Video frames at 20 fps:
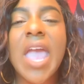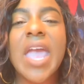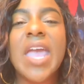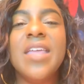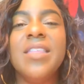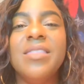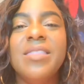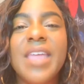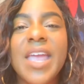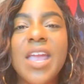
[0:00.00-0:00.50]

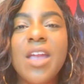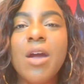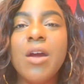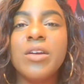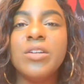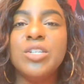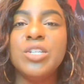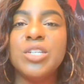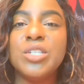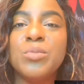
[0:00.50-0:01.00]
And they
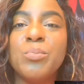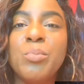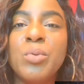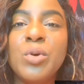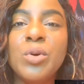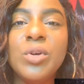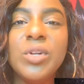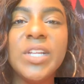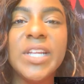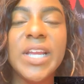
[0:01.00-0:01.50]
are just
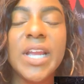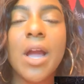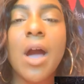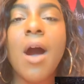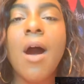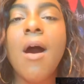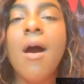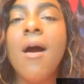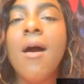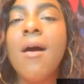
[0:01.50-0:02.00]
pulling
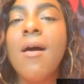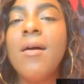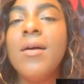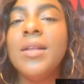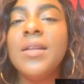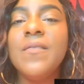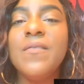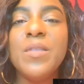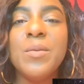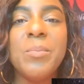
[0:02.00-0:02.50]

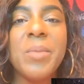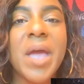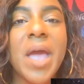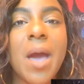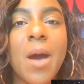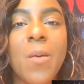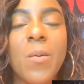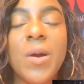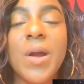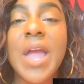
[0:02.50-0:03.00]
all of the
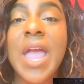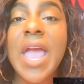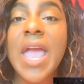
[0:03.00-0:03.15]
power